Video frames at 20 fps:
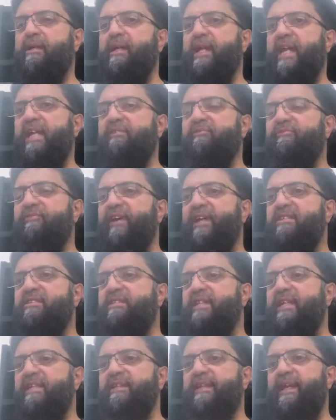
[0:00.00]

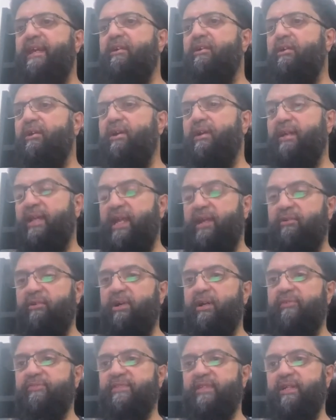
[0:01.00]
invest in their
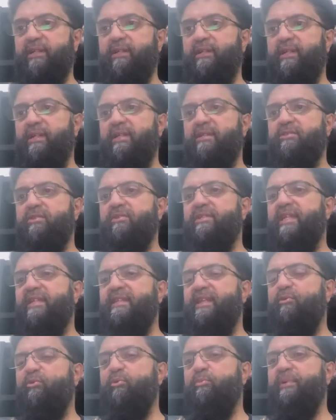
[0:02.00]
hereafter, so that
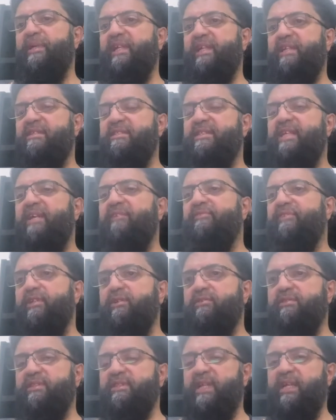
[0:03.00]
they will be in safety
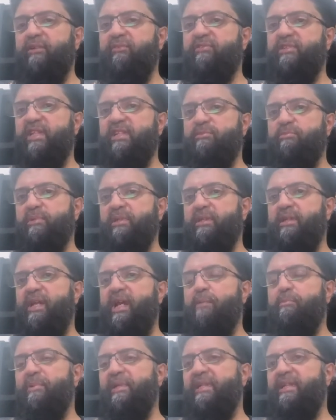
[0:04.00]
on the day of judgment
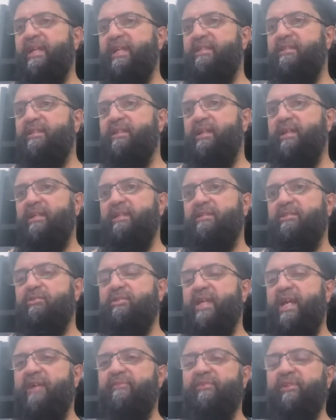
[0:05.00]
and be led to
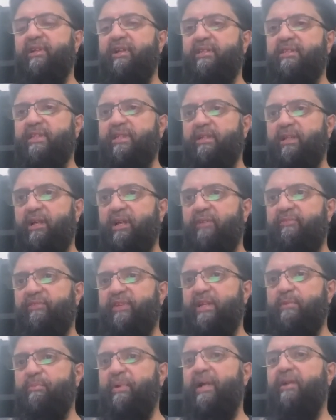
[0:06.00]
the everlasting life
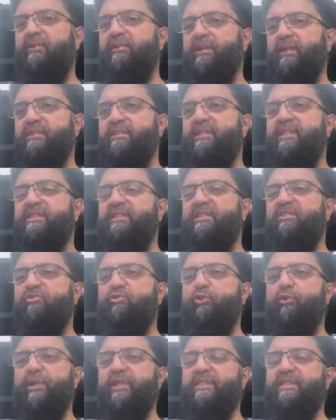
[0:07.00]
in paradise. This is
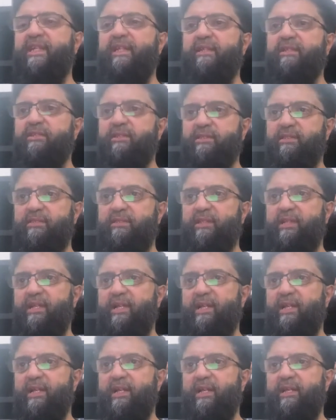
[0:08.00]
true intelligence.
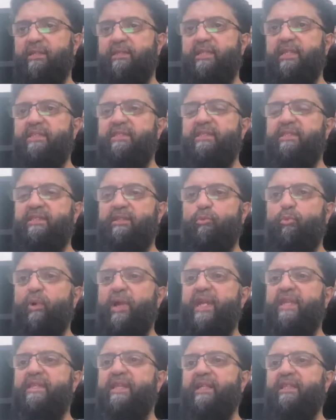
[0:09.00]
This is the
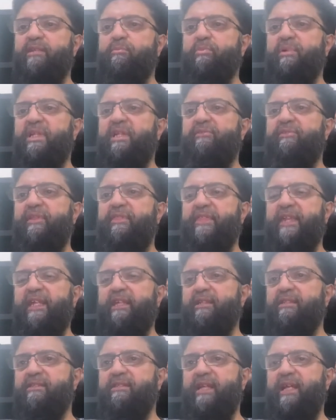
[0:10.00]
way that the believer
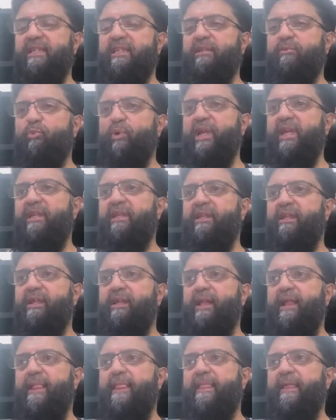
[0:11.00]
thinks, and the way
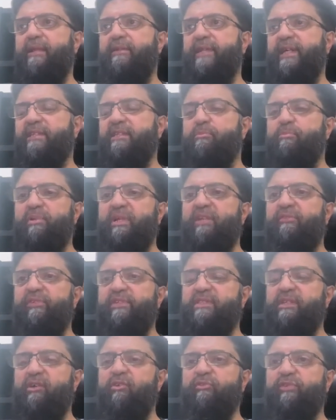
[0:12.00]
that the believer
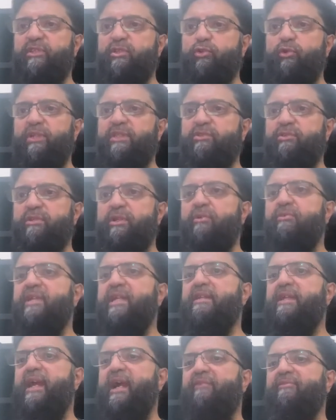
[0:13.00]
is overjoyed to know
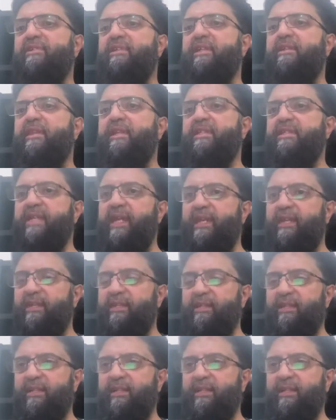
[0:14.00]
that they have another day